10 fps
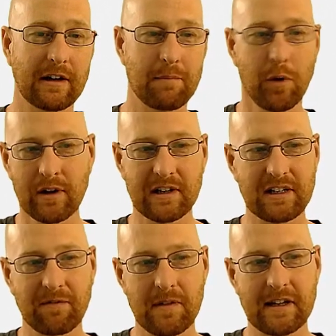to look at pulling
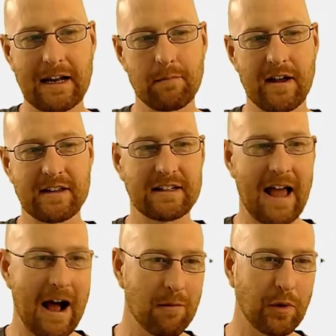stuff from the database and
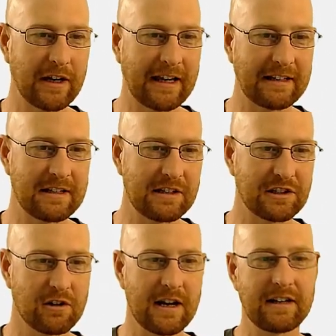outputting it to the
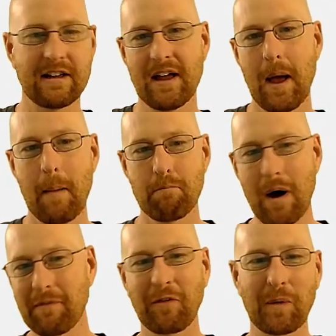screen.
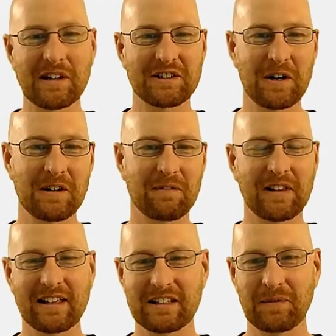But before we get started, if
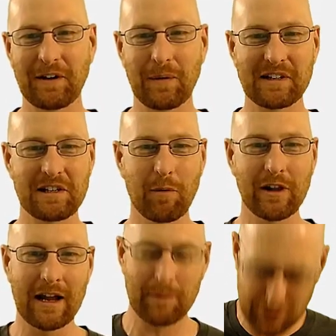you like this video and want to see more
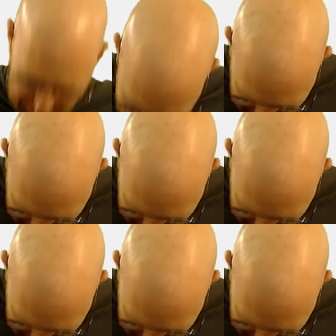like it, be sure to